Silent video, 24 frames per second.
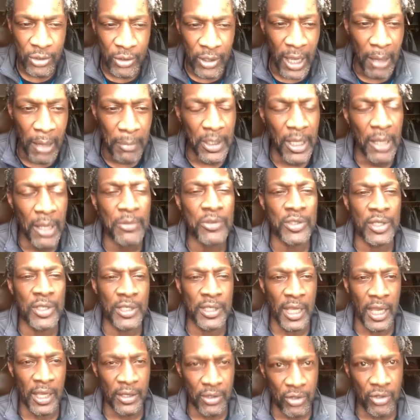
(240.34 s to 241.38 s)
the ambulance said
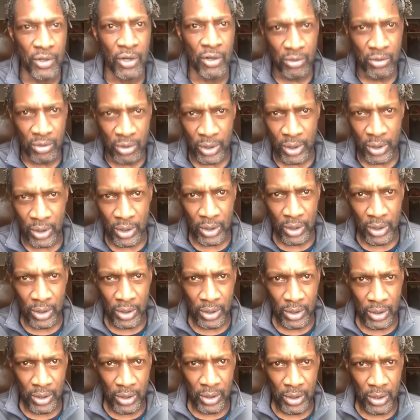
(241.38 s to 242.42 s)
that, you know,
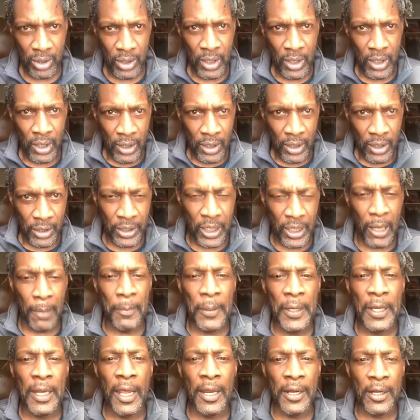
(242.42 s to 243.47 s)
they'll
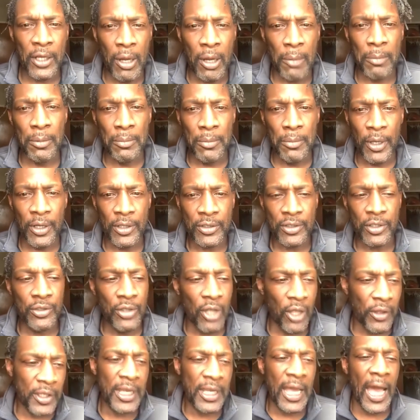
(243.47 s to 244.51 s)
be there in a couple of minutes.
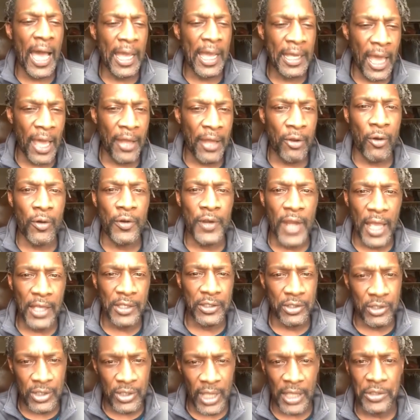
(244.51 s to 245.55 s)
Another guy got on,
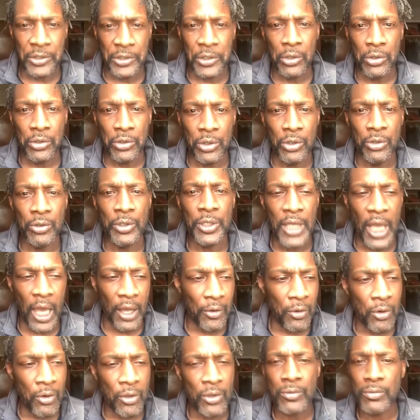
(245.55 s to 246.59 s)
nice, nice young dude. He got
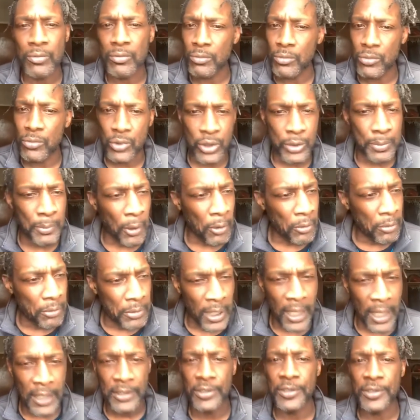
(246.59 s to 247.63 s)
on, spoke
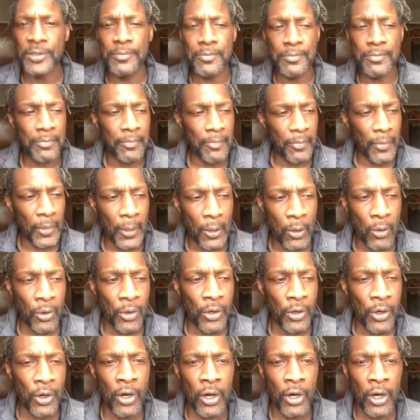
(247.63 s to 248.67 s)
nice on
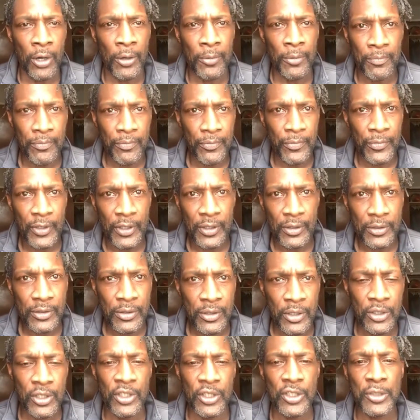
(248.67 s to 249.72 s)
uh,
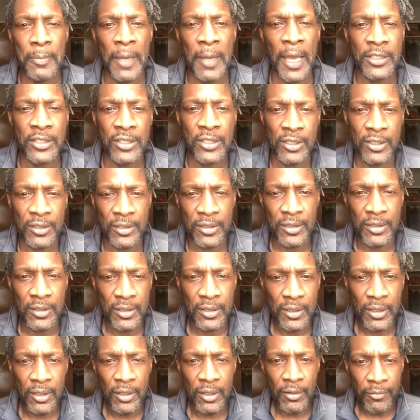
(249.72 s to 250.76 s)
the dispatcher
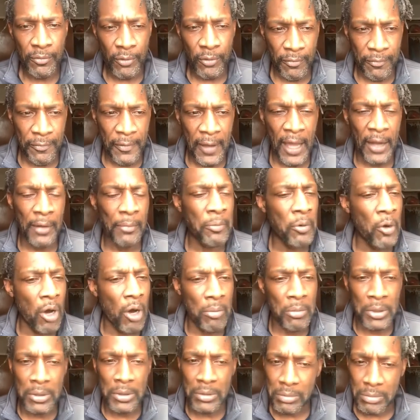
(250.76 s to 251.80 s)
for the fire
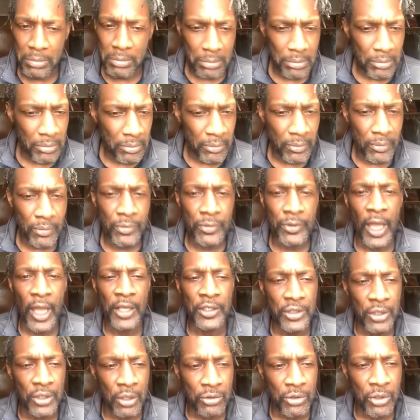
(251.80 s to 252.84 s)
department.
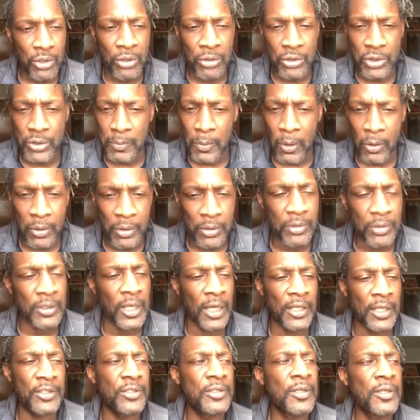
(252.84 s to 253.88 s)
Nice young dude, spoke
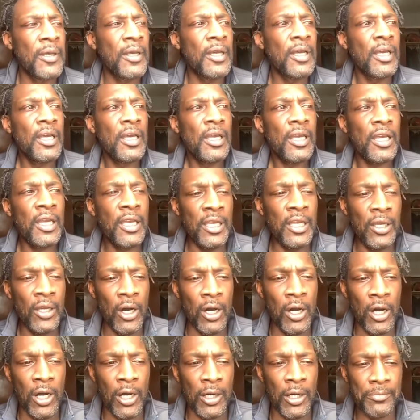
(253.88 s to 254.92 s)
nice. He
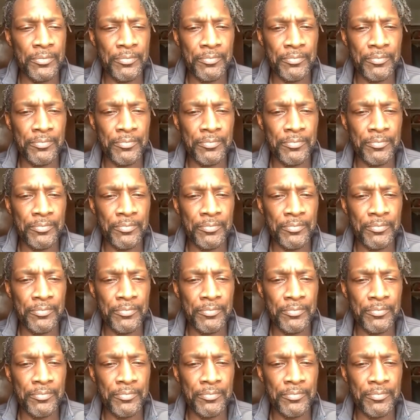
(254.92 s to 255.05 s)
uh,